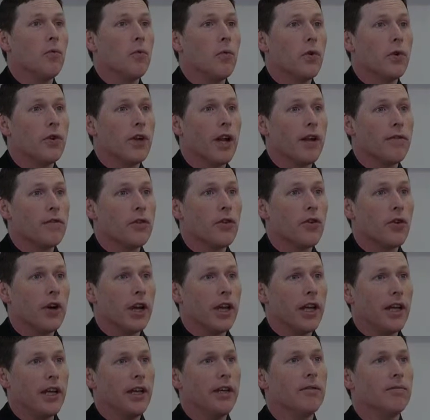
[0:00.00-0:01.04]
We'd have
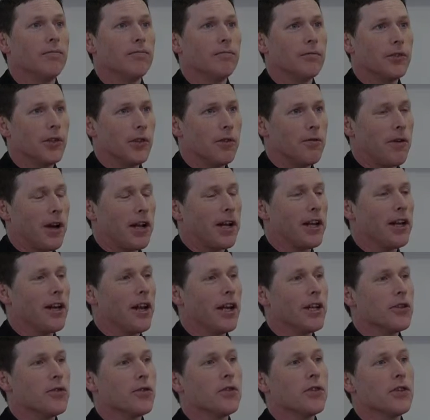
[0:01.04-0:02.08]
3 sort of
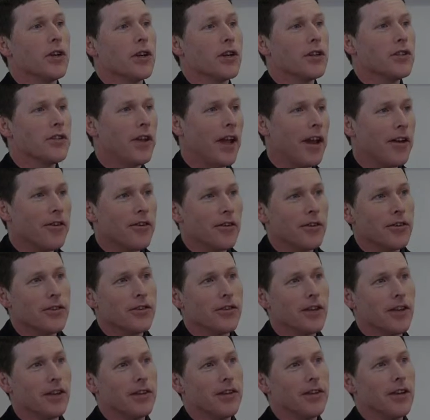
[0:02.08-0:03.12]
recognised research
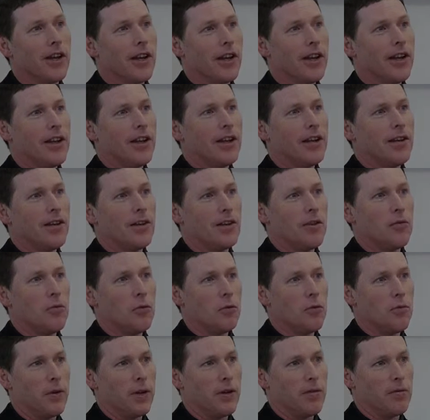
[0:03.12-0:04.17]
centres, and
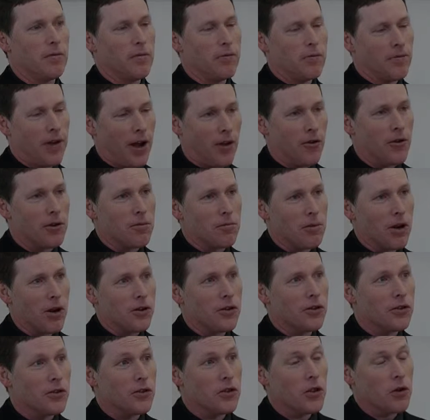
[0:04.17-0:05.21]
would have been founding
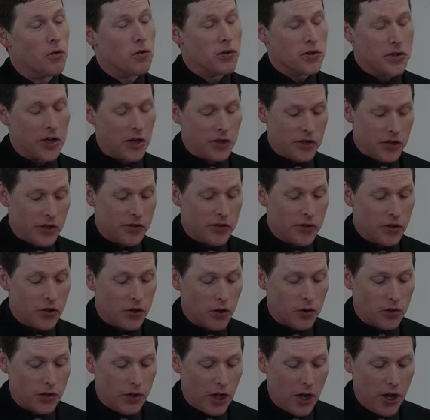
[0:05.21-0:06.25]
partners in 2 research
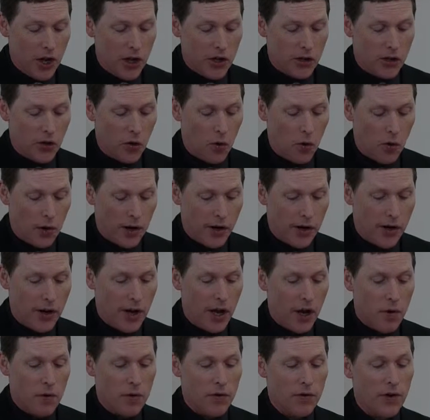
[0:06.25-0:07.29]
institutes. So
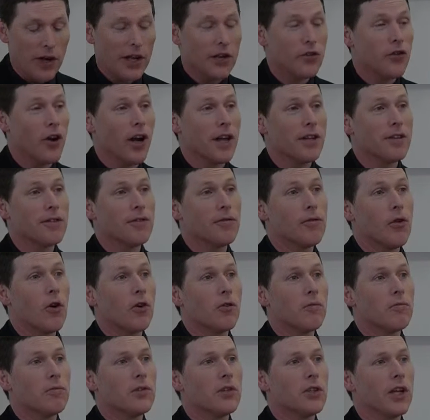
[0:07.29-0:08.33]
we've really
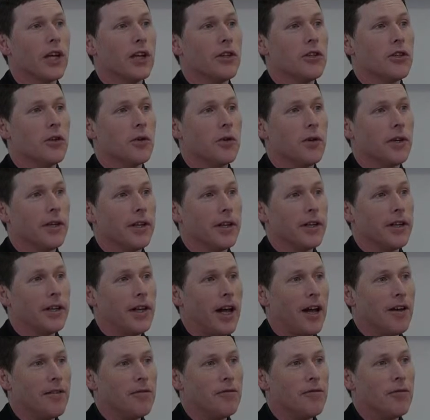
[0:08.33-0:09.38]
transformed into
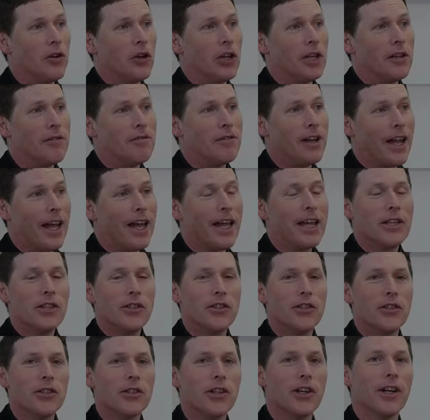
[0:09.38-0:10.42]
a fully
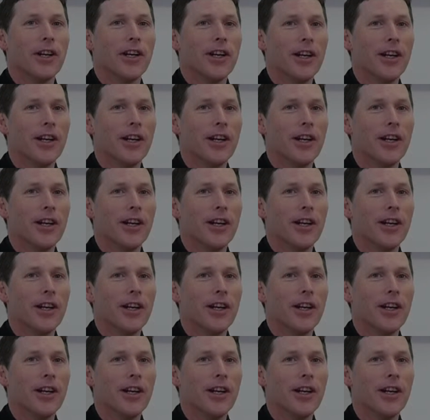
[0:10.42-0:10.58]
fledged